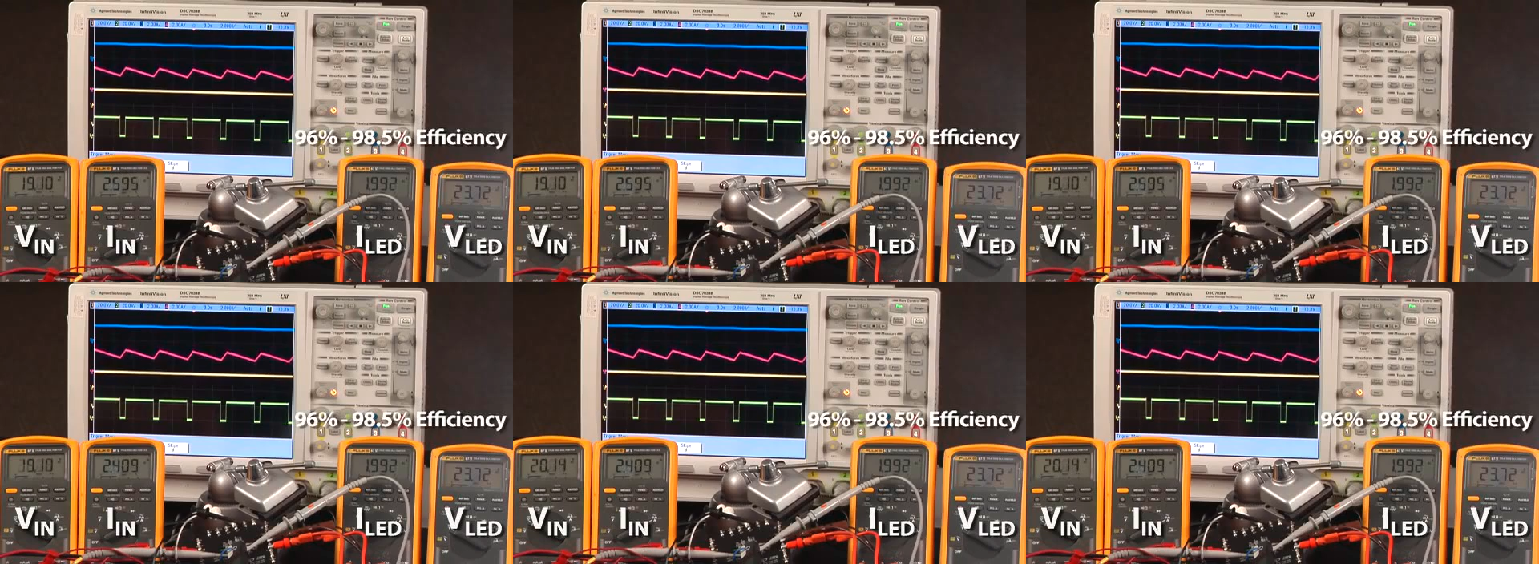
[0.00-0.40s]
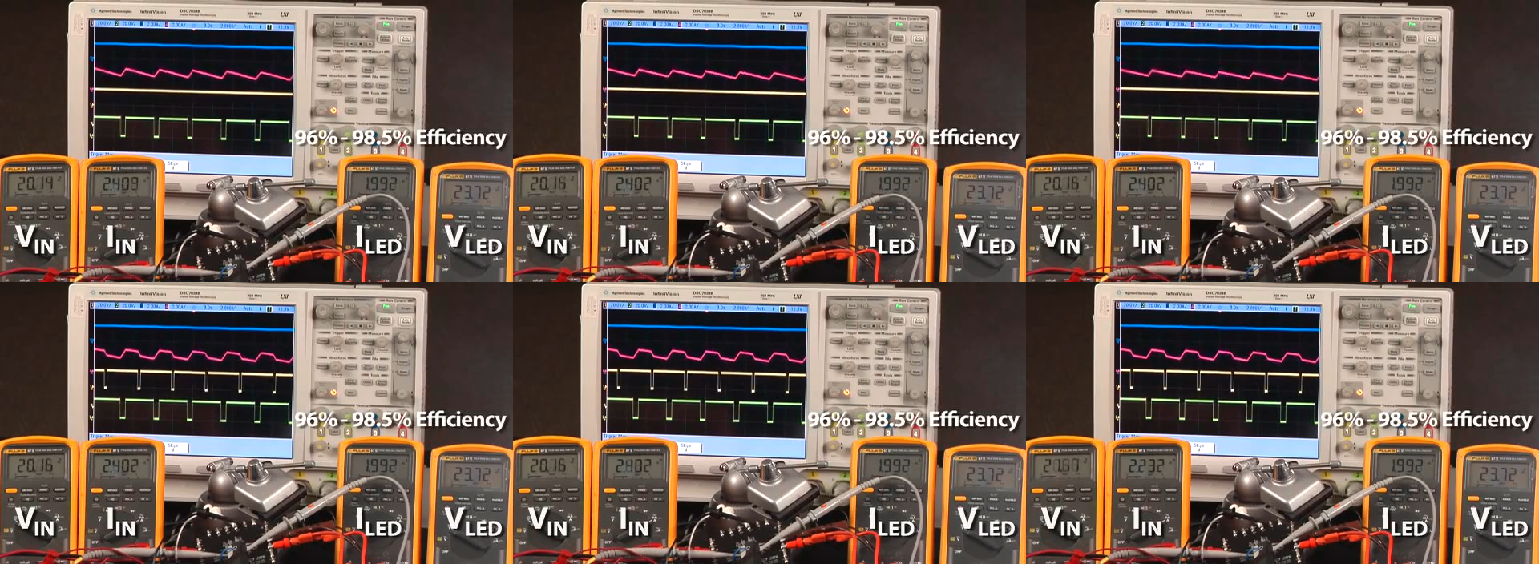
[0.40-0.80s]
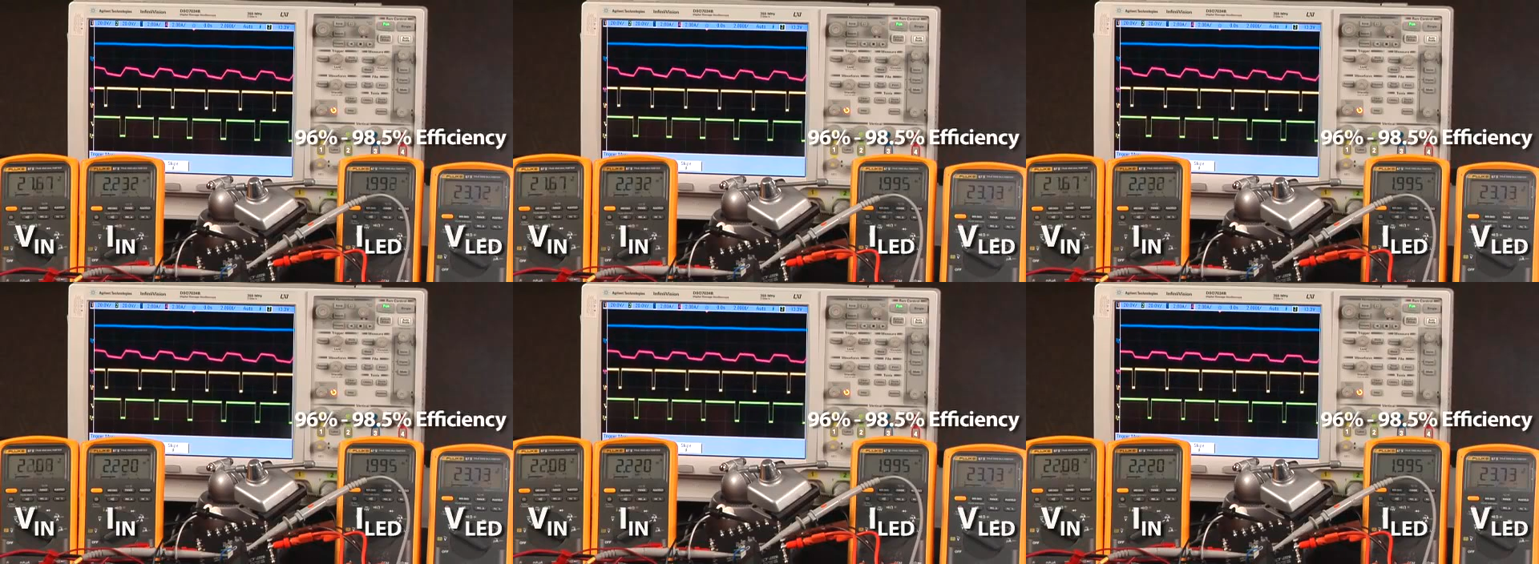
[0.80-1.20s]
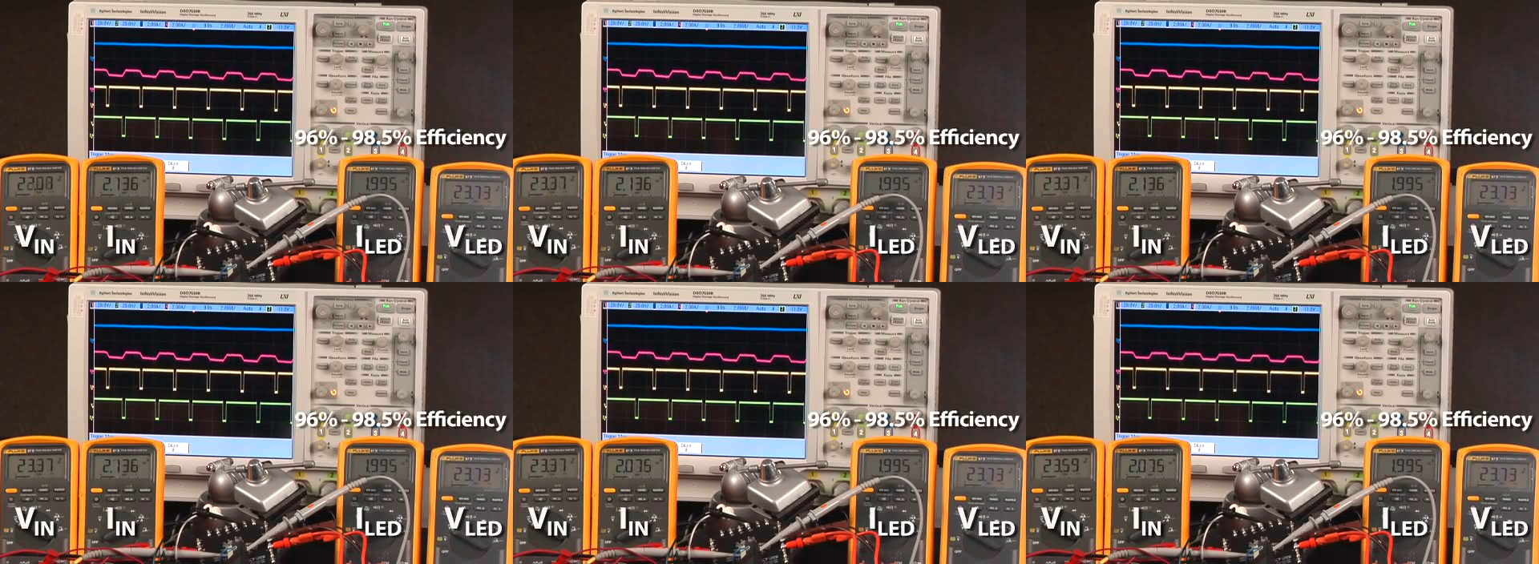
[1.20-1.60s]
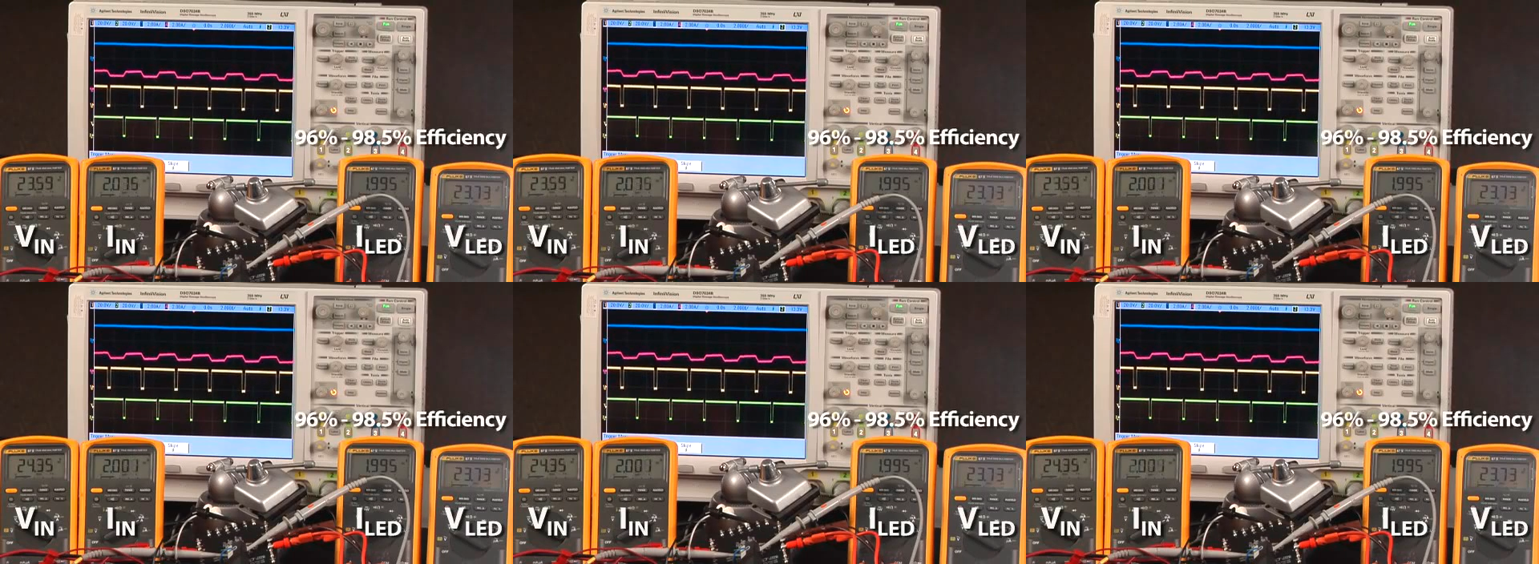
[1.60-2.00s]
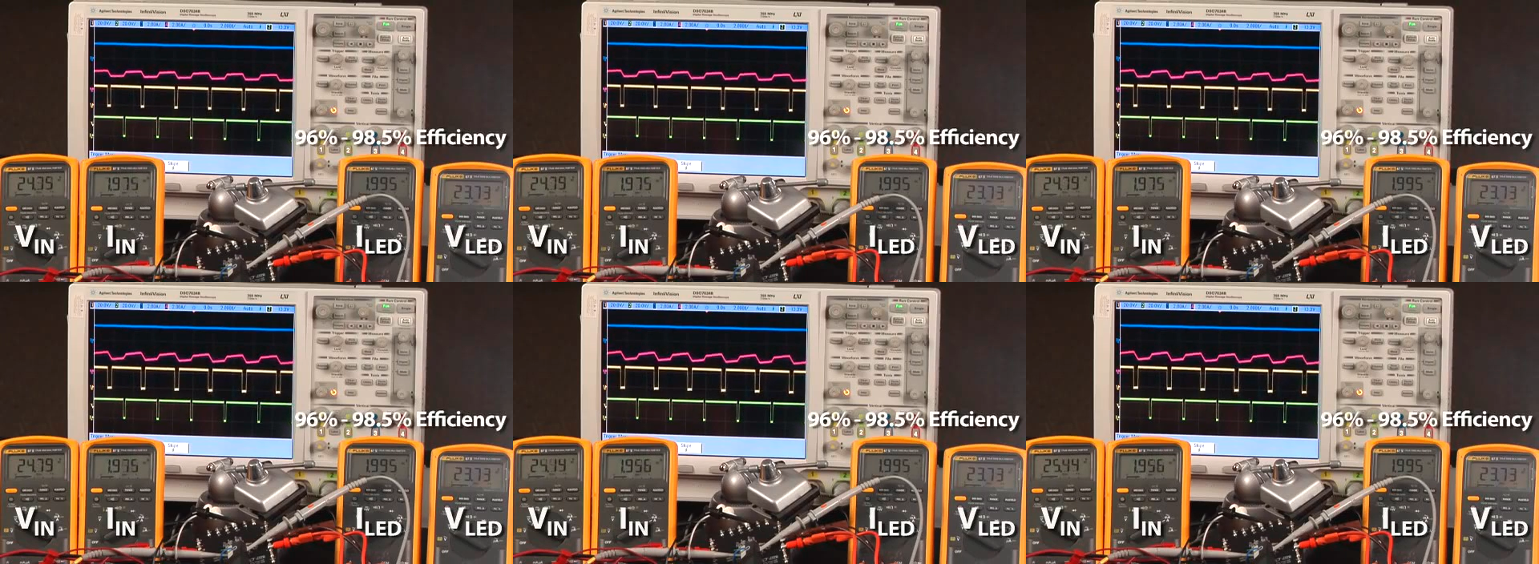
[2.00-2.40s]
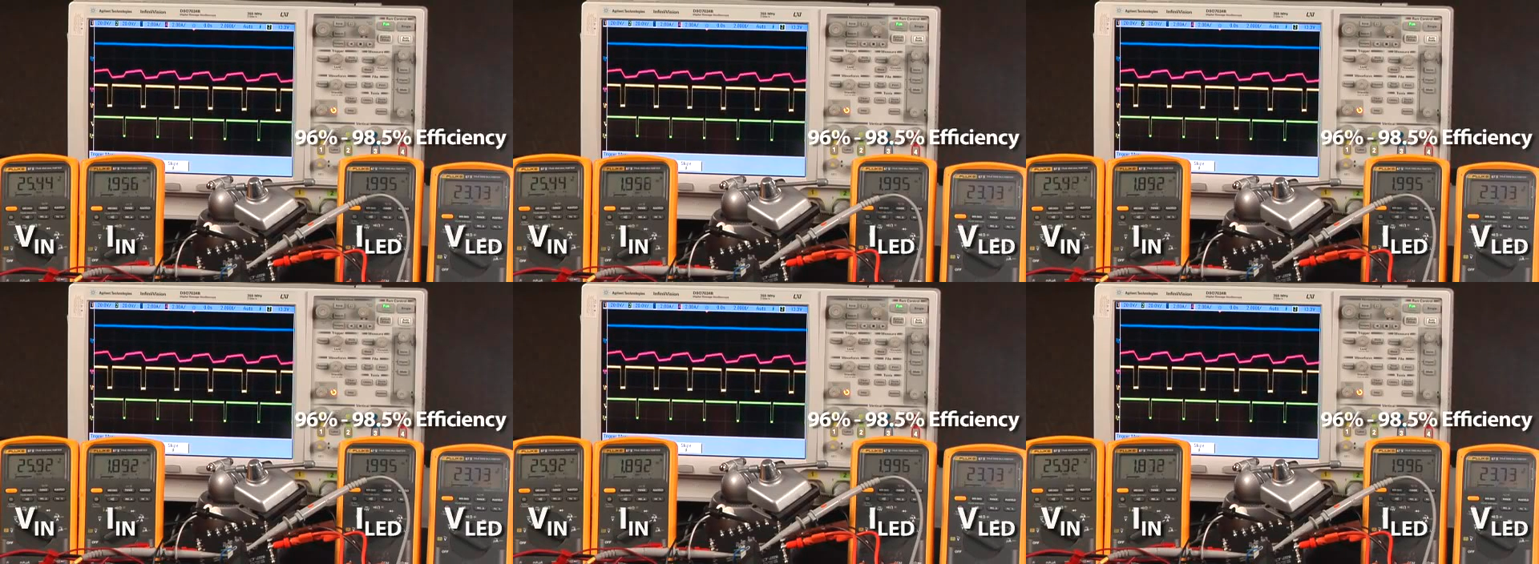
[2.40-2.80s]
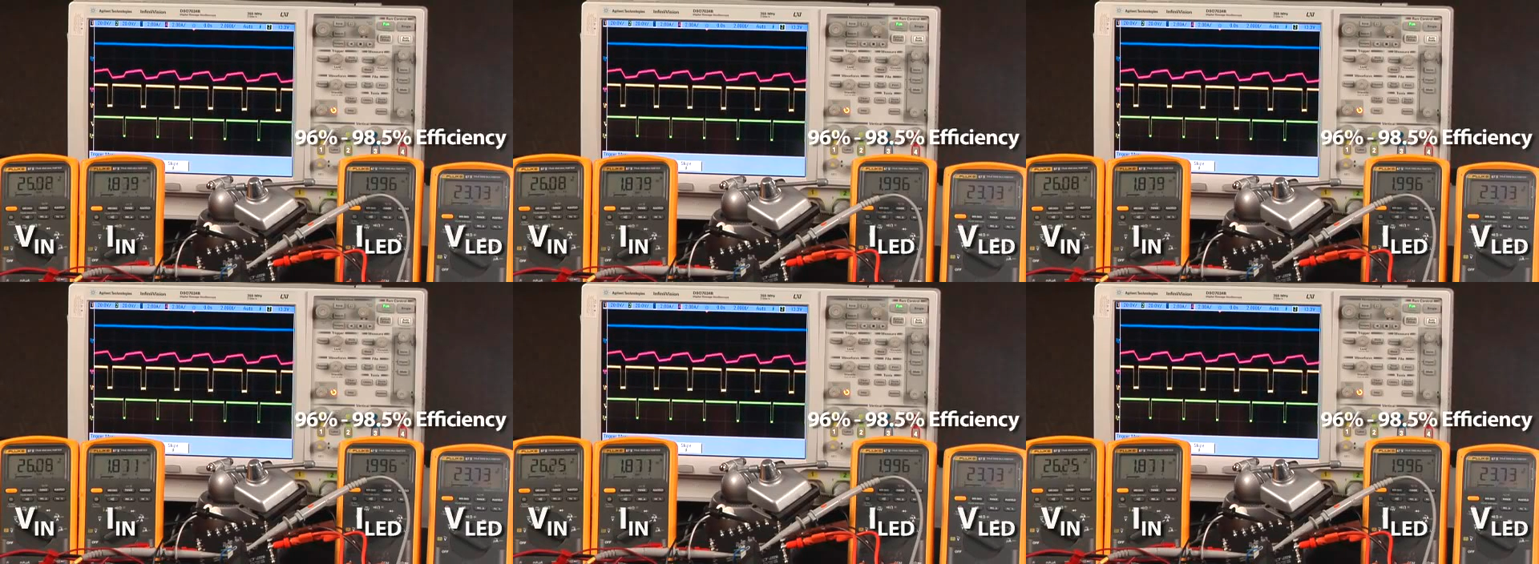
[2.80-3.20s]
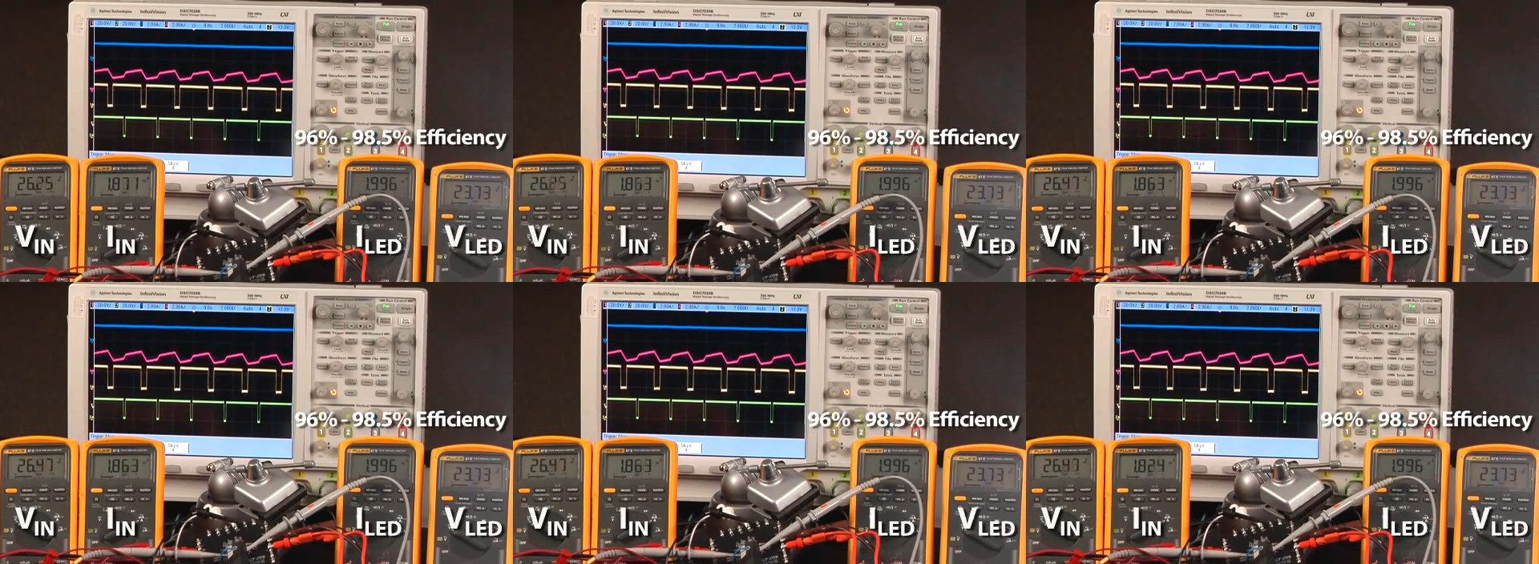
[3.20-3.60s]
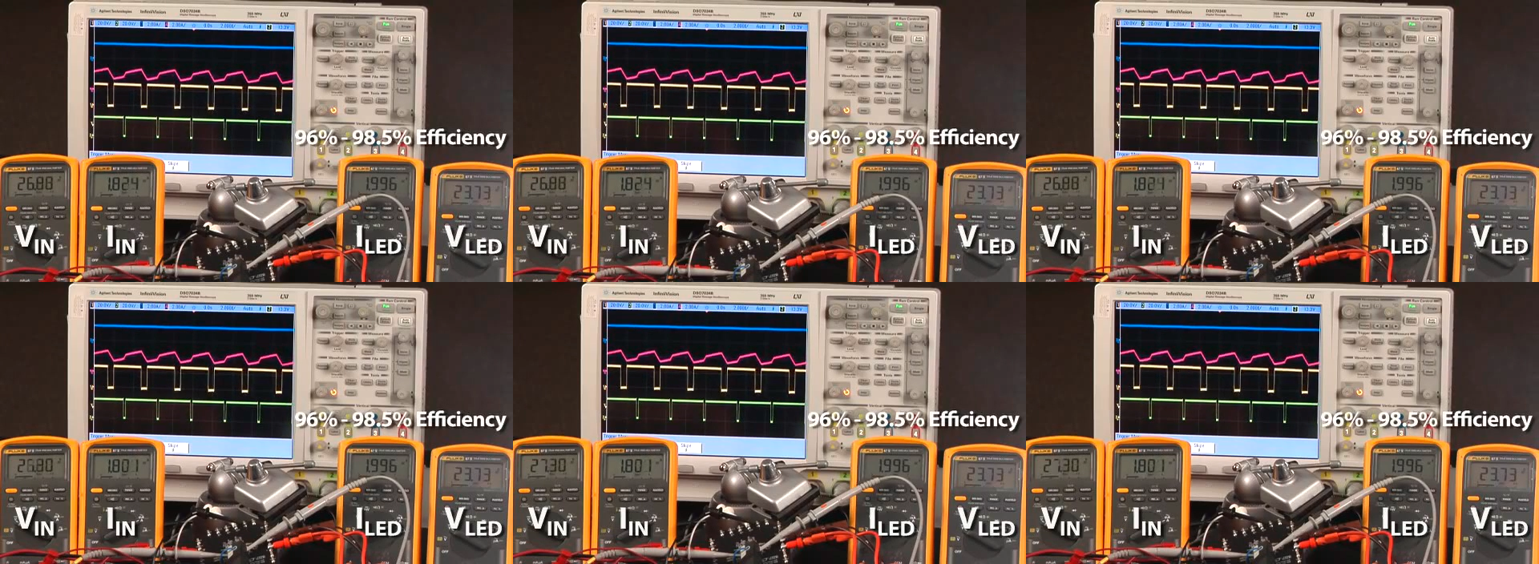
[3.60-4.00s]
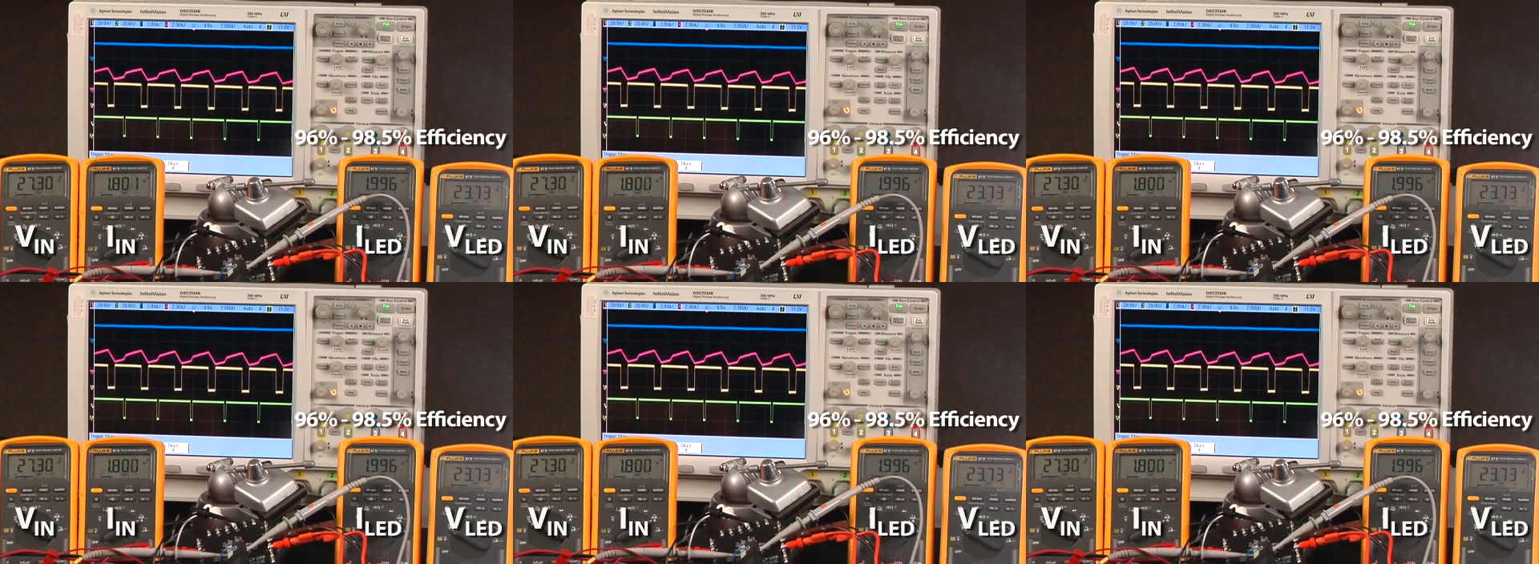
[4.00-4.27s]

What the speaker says: [unreadable: no face in view]